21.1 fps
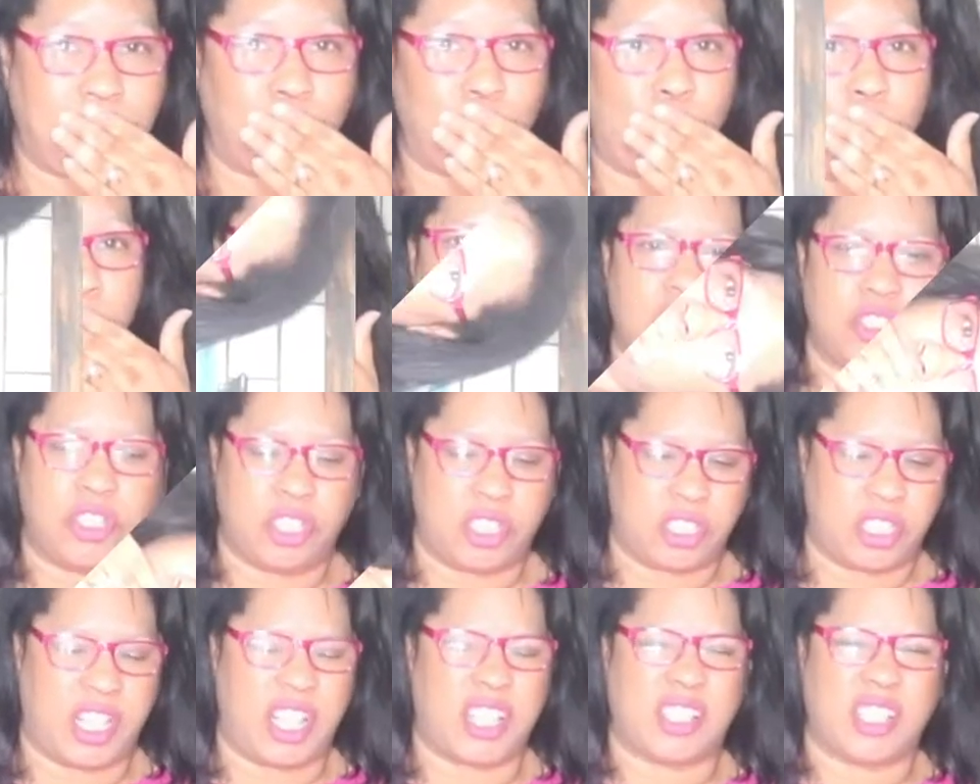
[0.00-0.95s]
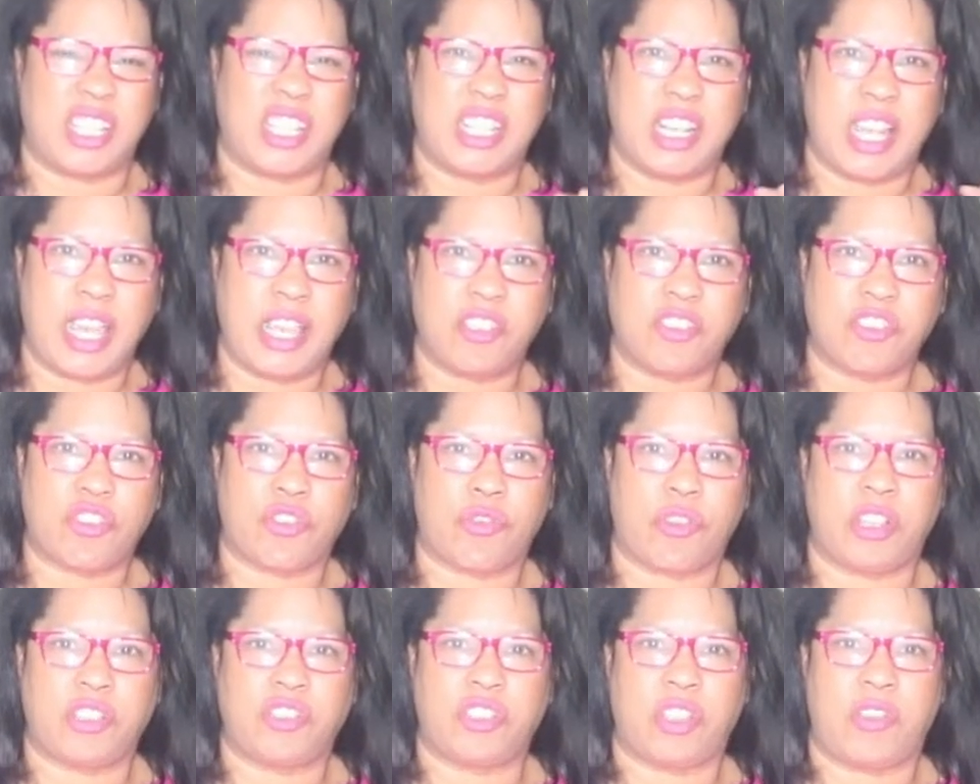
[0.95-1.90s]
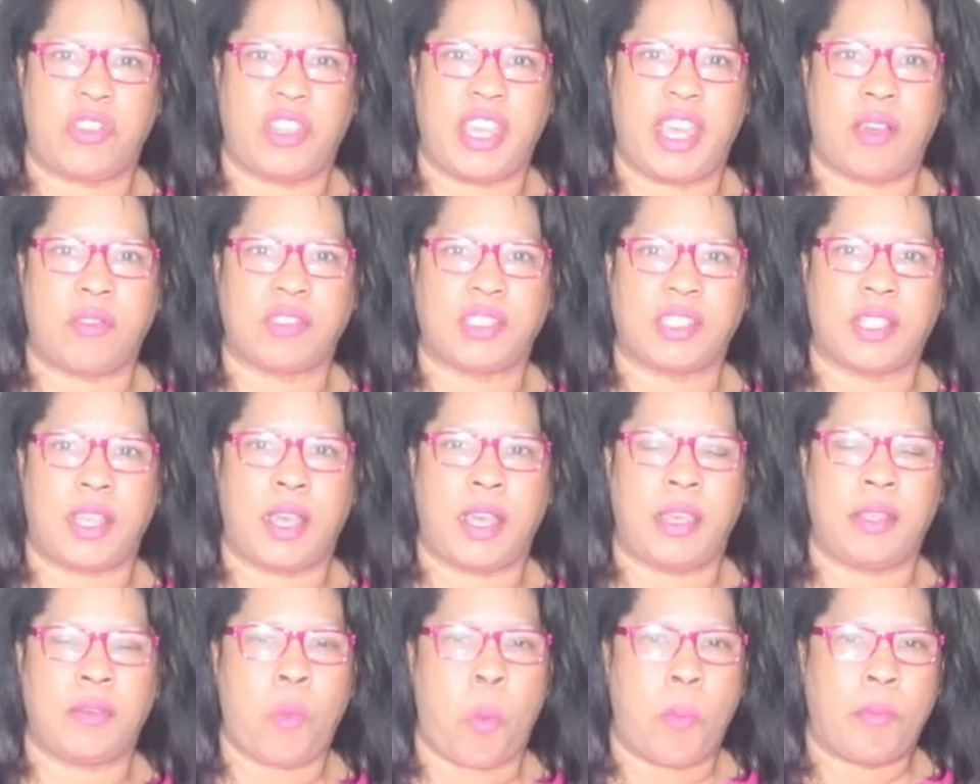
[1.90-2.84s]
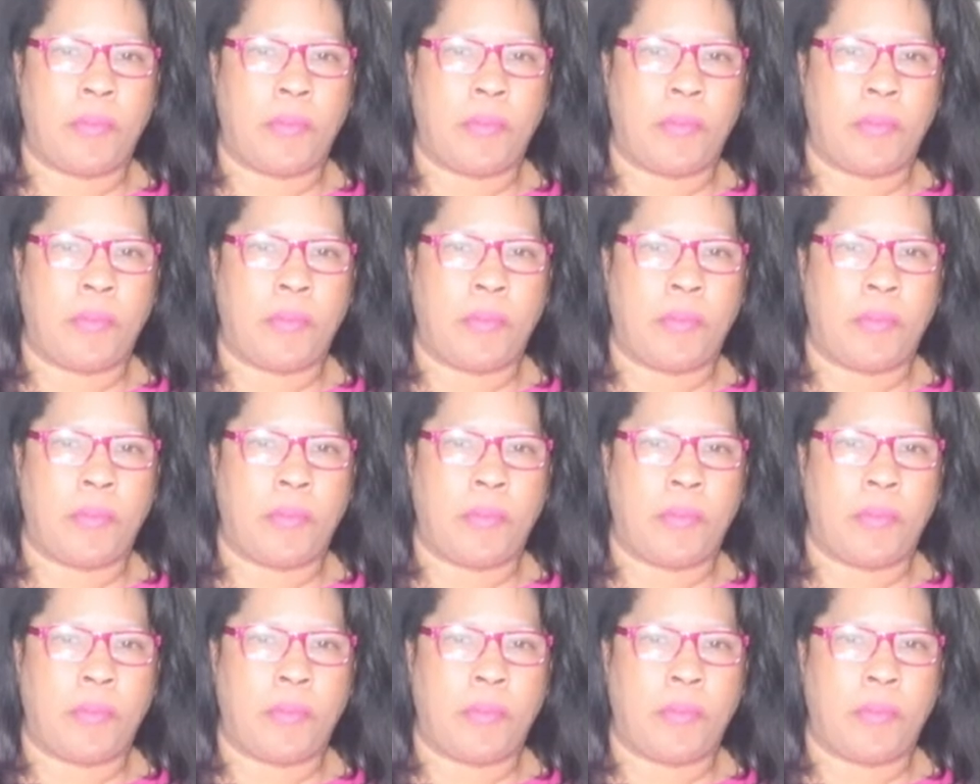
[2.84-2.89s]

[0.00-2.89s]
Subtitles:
Delicious, got a nice crunch on the outside.